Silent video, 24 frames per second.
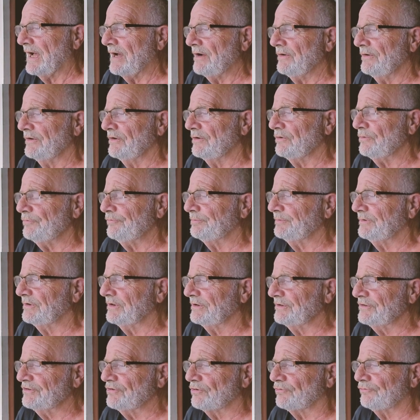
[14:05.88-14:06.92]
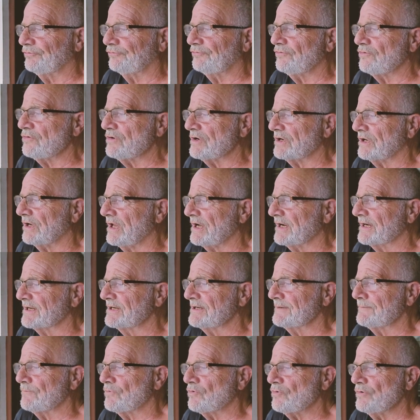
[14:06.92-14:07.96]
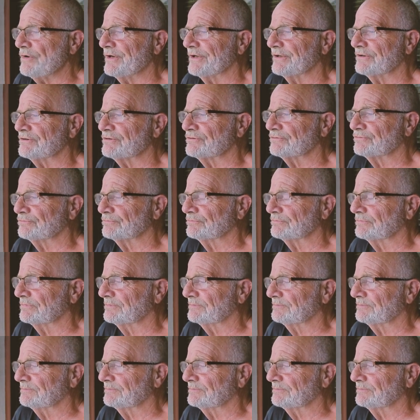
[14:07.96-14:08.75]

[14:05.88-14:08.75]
I don't know, until 4 o'clock in the morning to